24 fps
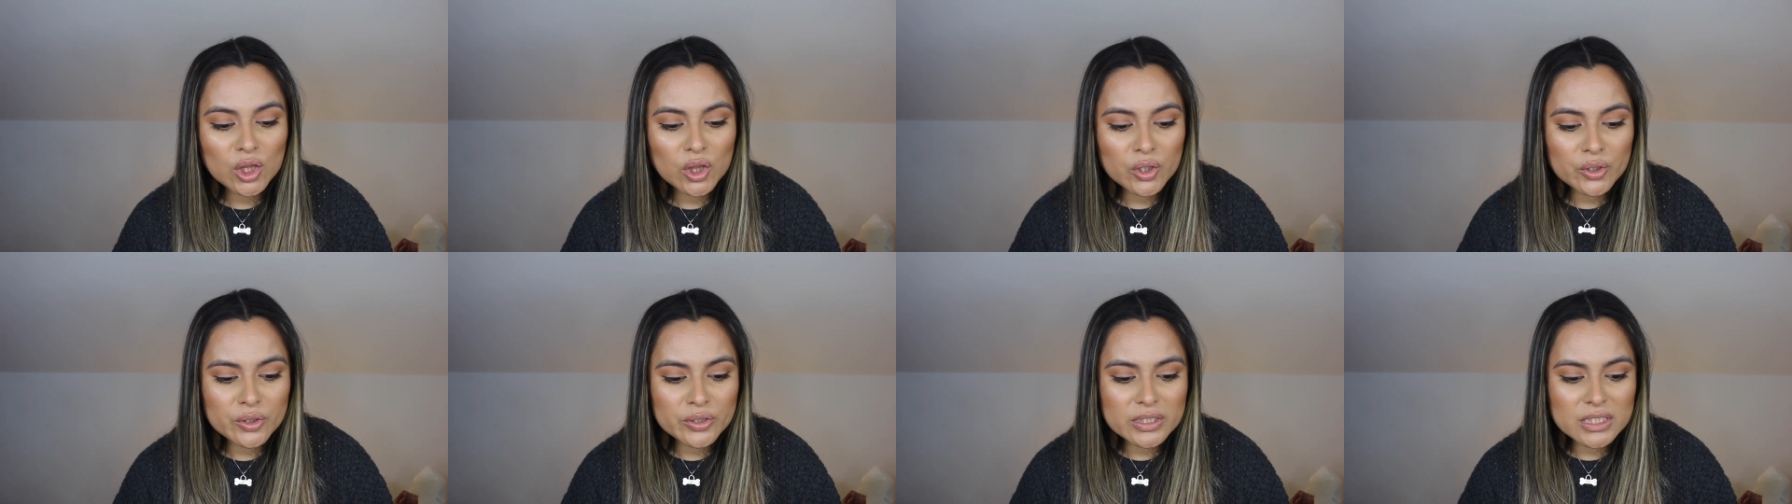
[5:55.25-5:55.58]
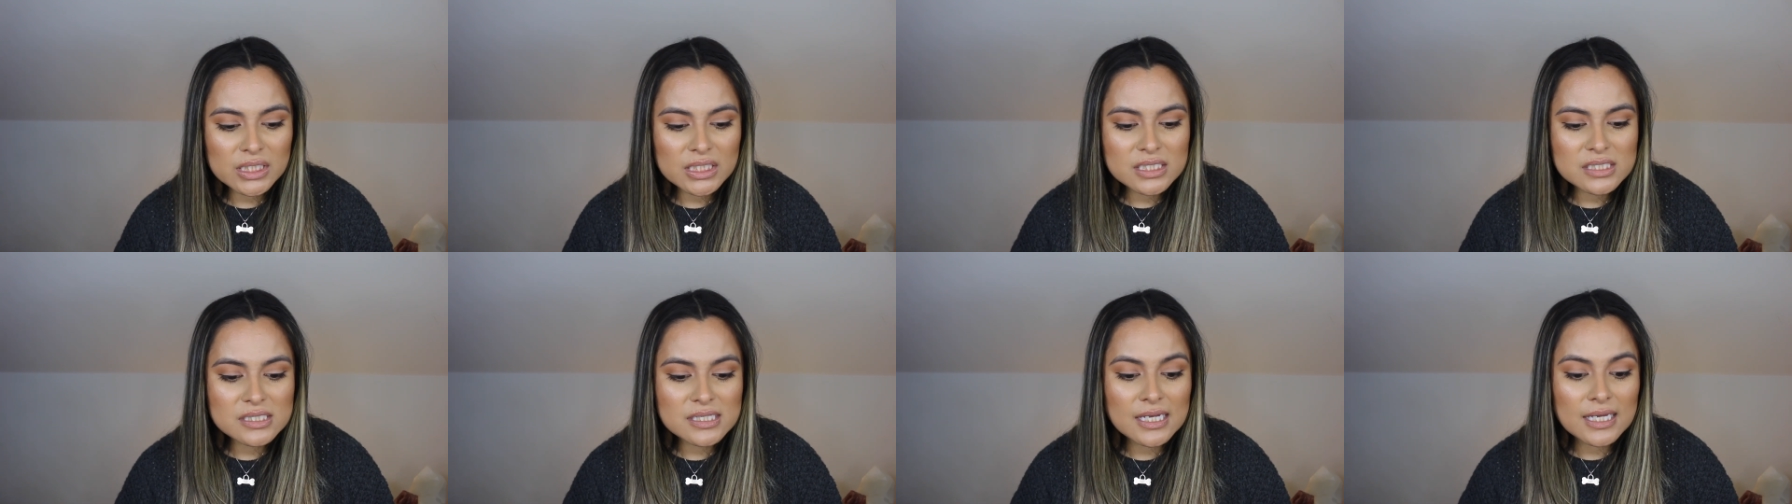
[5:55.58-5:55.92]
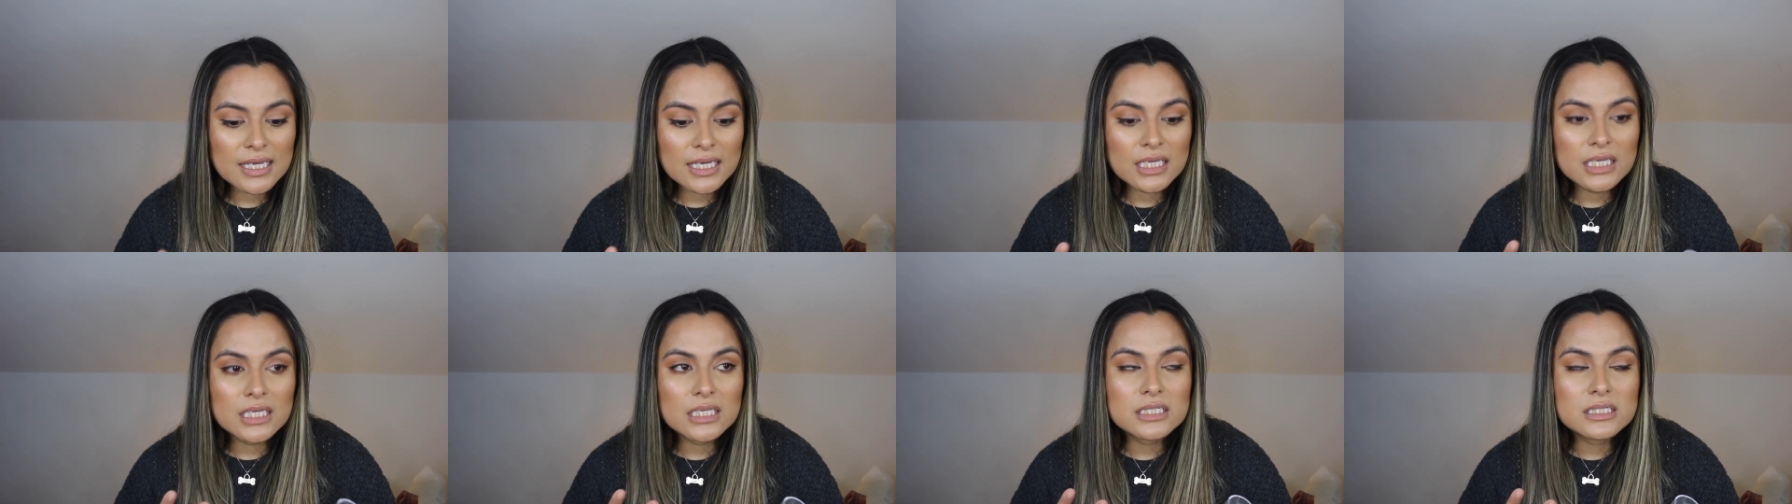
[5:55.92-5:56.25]
30s,
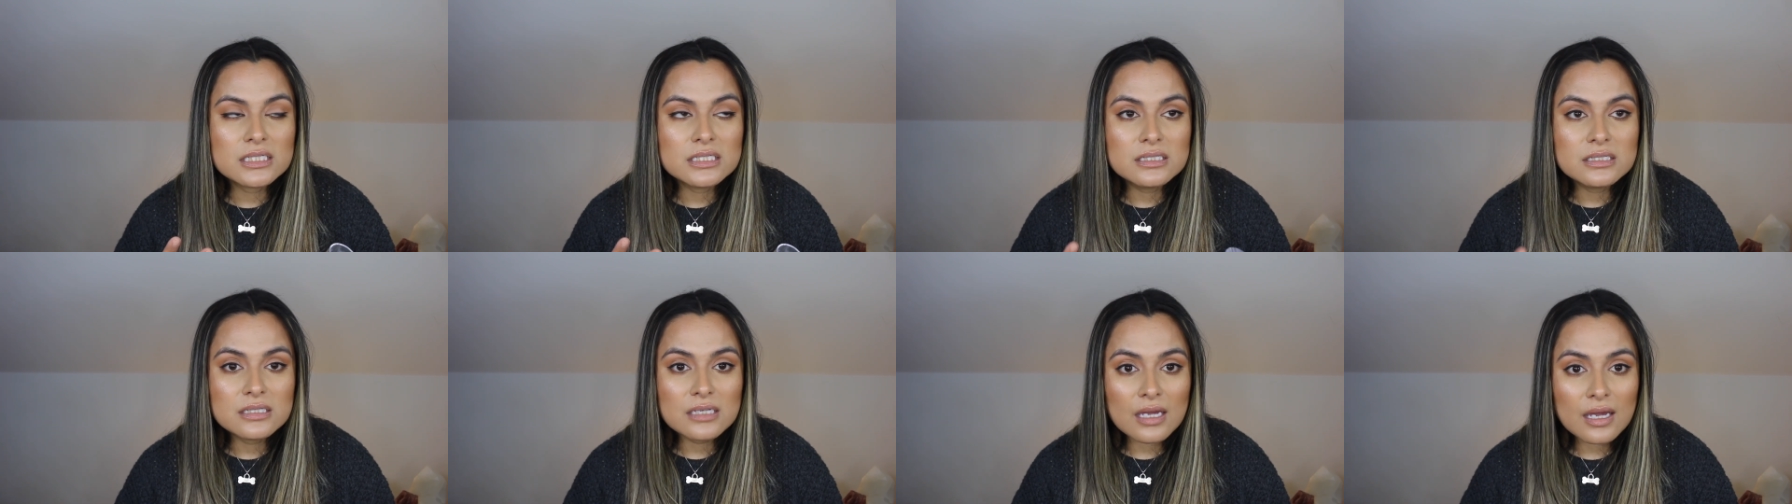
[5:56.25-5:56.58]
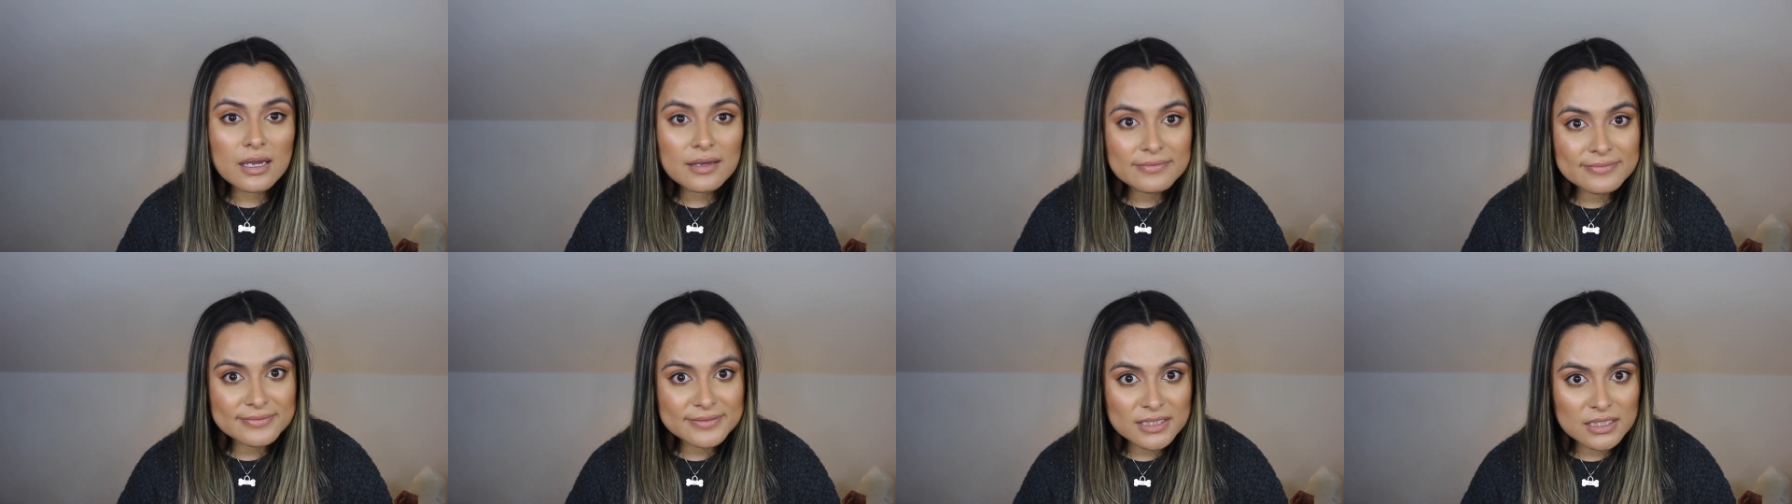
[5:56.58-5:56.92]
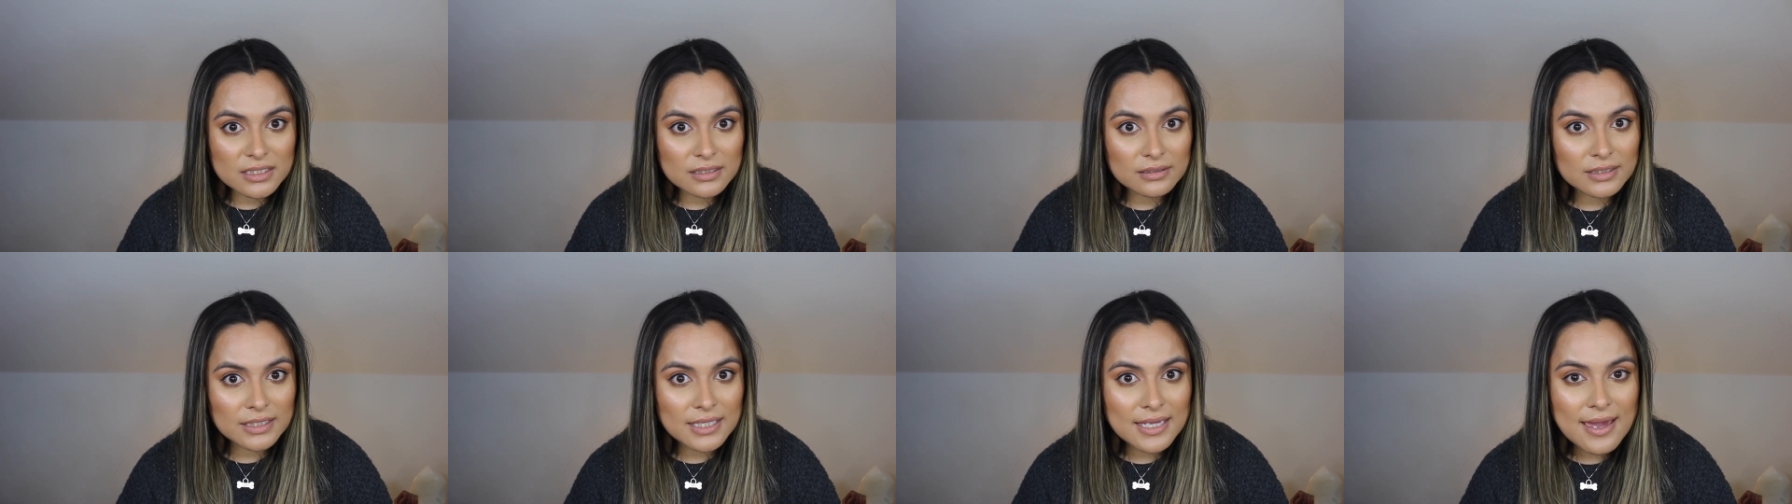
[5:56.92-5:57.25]
I
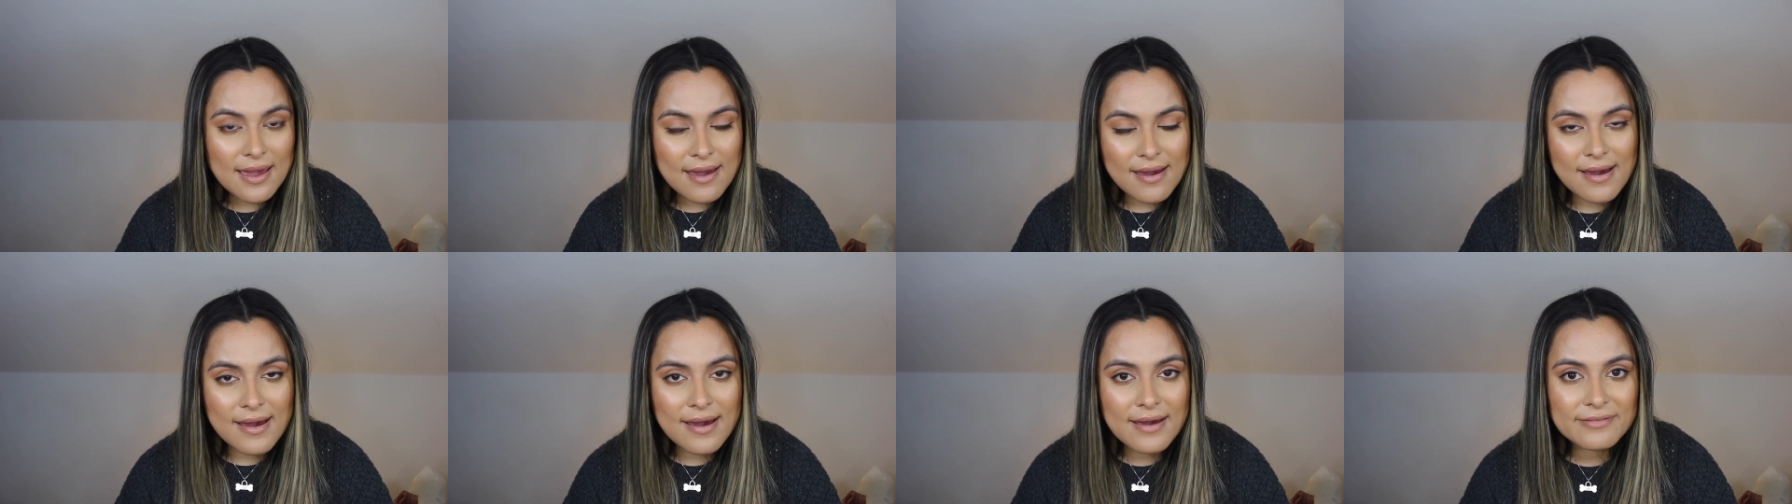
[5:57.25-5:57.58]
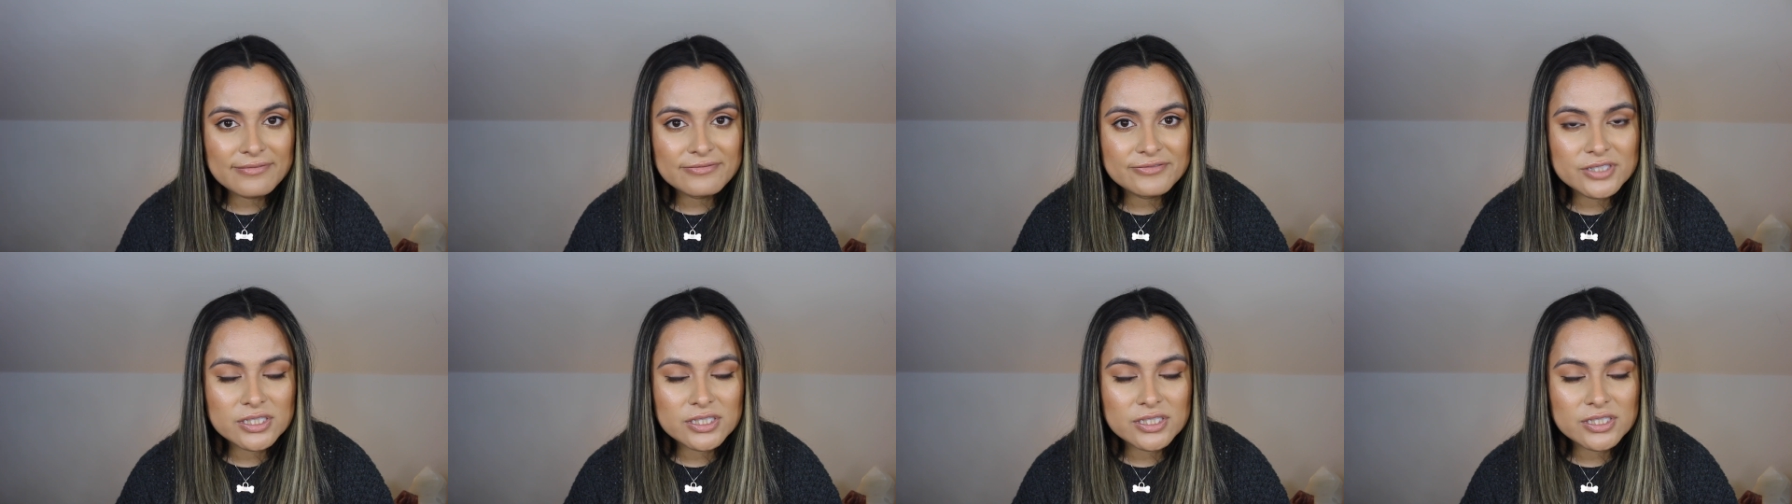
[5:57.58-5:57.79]
definitely have